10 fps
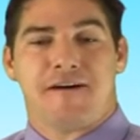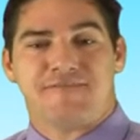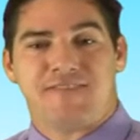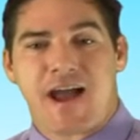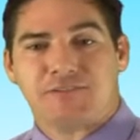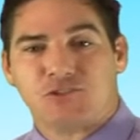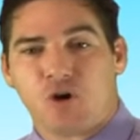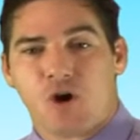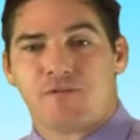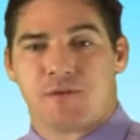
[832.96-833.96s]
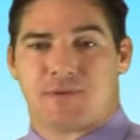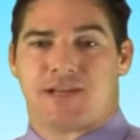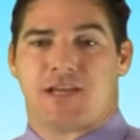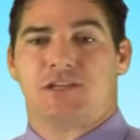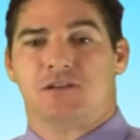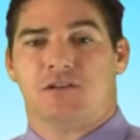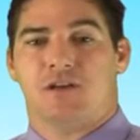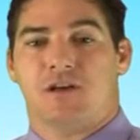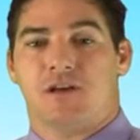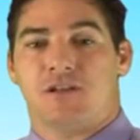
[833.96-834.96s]
A 5-star reputation.
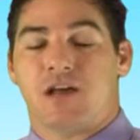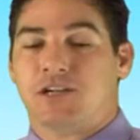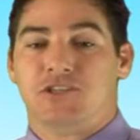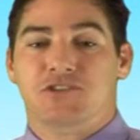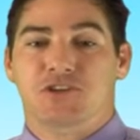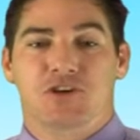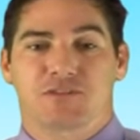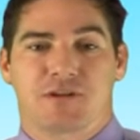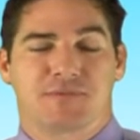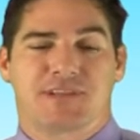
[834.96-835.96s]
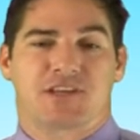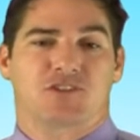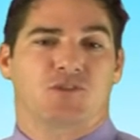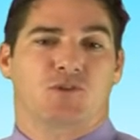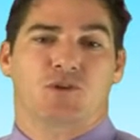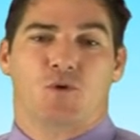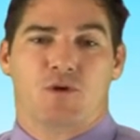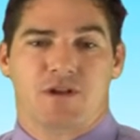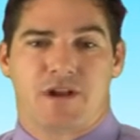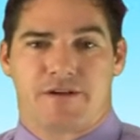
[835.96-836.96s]
Not just a good reputation or an
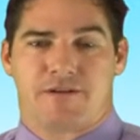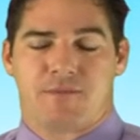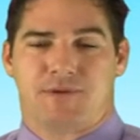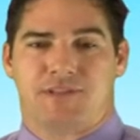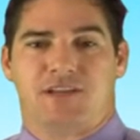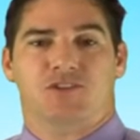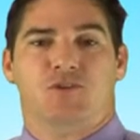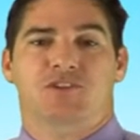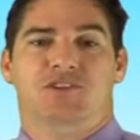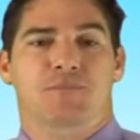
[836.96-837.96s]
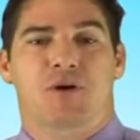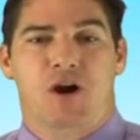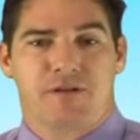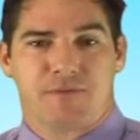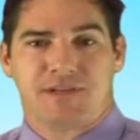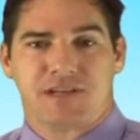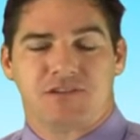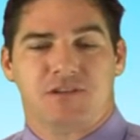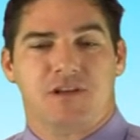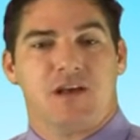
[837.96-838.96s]
ordinary reputation or a subpar
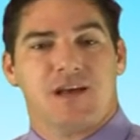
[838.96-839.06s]
reputation.